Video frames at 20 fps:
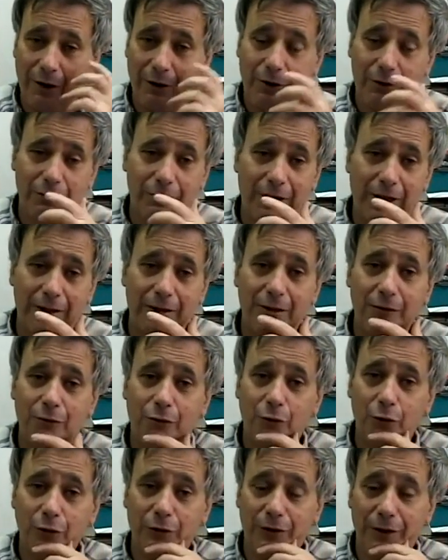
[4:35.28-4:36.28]
of
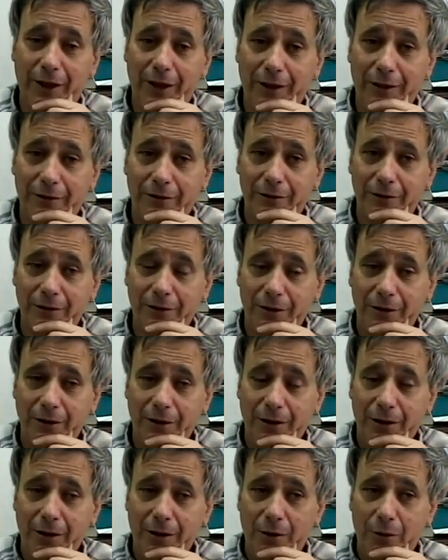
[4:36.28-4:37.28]
1948,
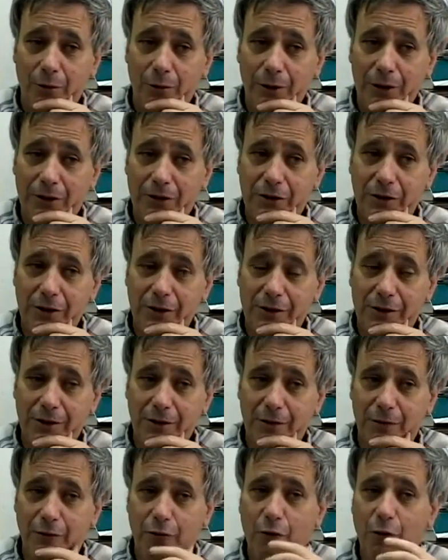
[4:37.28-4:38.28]
which is
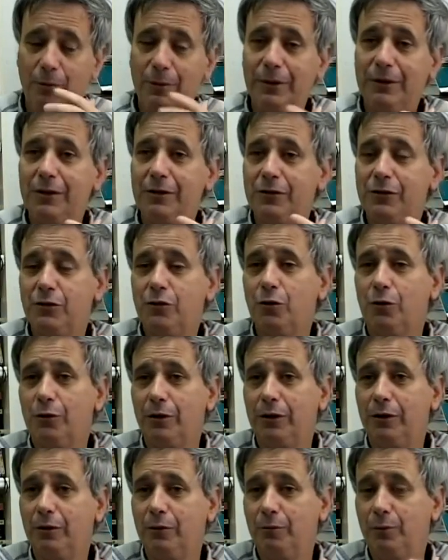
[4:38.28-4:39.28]
the formative
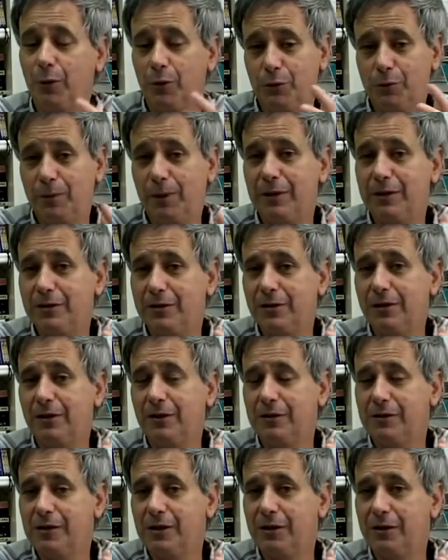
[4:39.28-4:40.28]
story of both
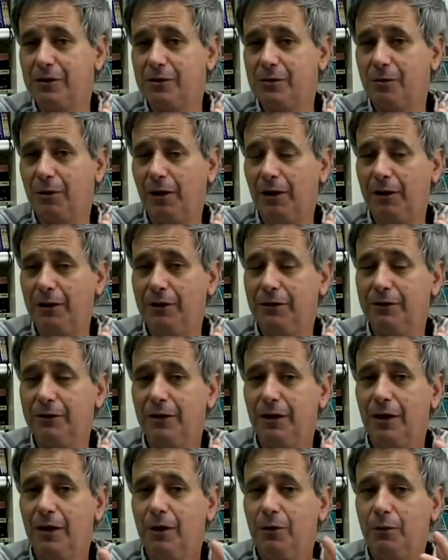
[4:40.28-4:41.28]
Palestinians and Israelis,
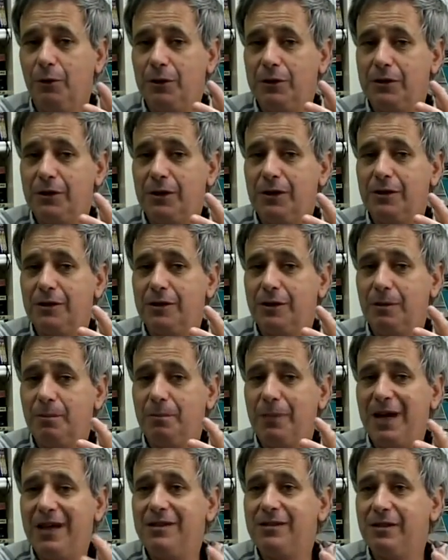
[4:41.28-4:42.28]
which is the
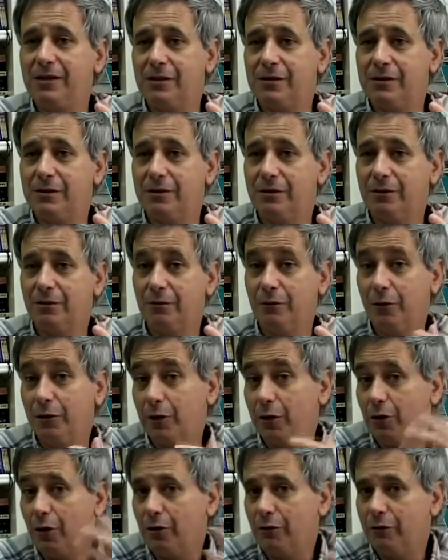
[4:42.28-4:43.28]
basis
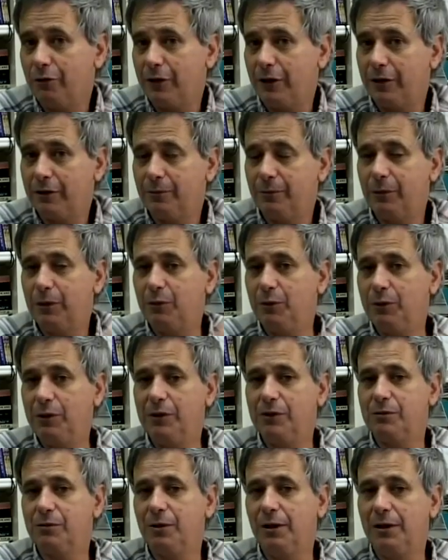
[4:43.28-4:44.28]
for the conflict
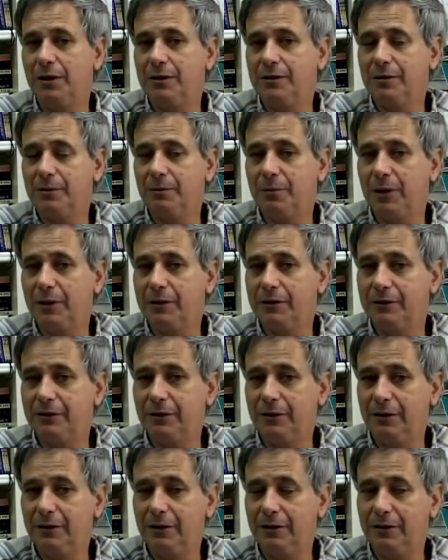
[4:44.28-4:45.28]
between Israelis and
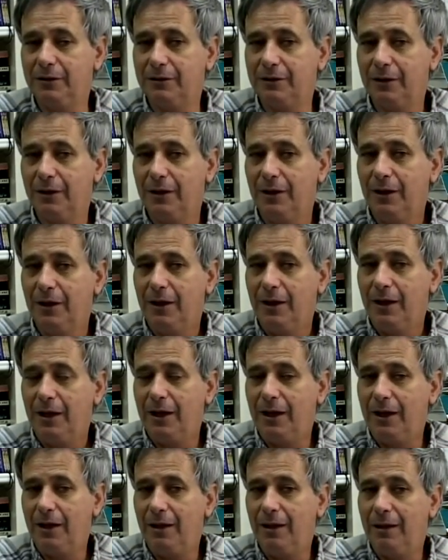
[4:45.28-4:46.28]
Palestinians,
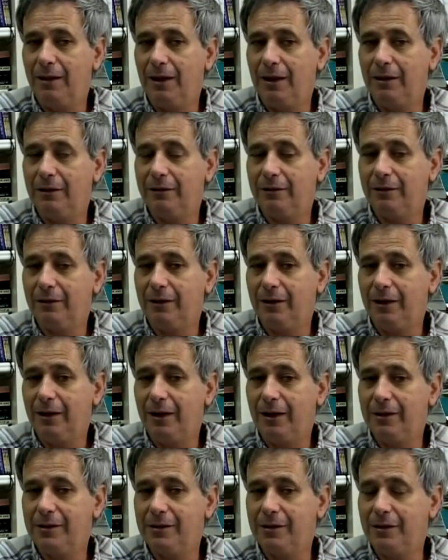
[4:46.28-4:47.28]
and that
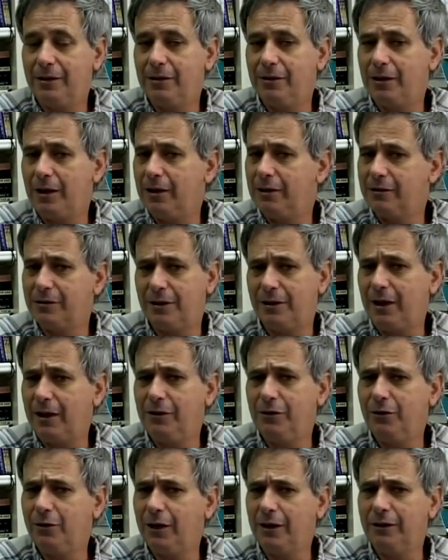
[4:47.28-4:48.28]
as an
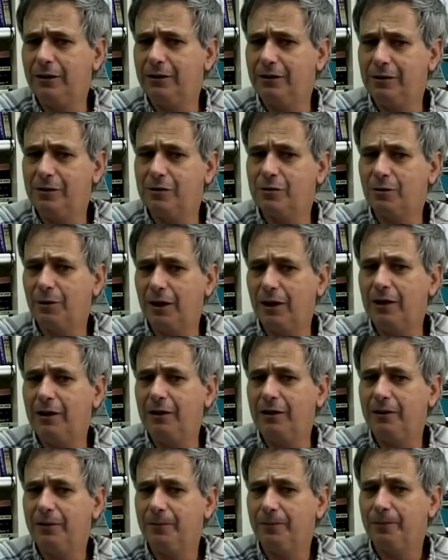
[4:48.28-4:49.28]
educated
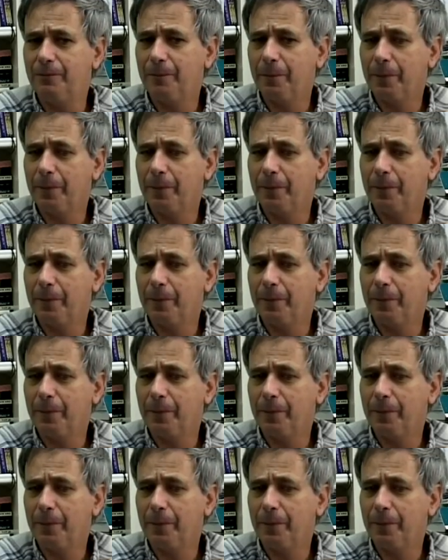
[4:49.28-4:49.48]
Israeli